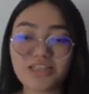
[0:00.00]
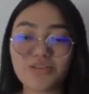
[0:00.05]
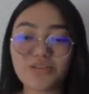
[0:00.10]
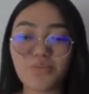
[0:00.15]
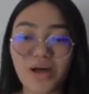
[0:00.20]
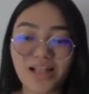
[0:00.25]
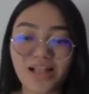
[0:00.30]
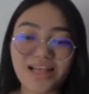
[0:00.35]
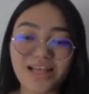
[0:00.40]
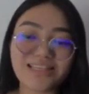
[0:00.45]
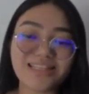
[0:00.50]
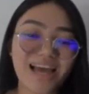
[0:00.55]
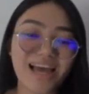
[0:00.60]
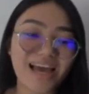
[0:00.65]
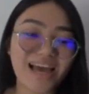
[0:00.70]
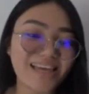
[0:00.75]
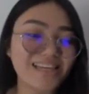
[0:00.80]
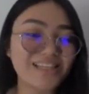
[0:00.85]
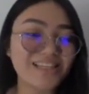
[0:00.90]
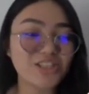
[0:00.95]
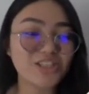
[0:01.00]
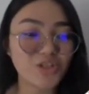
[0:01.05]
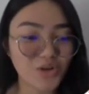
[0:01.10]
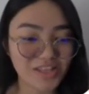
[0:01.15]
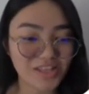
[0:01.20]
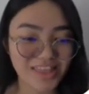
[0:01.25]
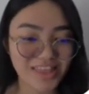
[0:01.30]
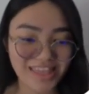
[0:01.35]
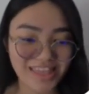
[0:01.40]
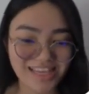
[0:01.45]
as well as I
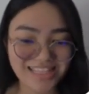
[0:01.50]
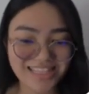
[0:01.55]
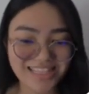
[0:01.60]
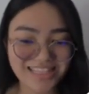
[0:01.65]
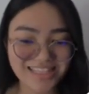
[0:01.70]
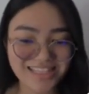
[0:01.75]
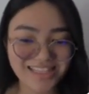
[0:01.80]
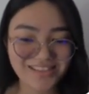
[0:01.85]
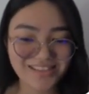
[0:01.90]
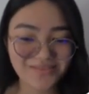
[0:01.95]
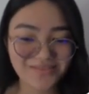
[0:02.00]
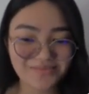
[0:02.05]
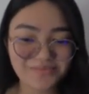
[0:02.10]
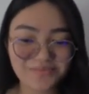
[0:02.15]
enjoyed this.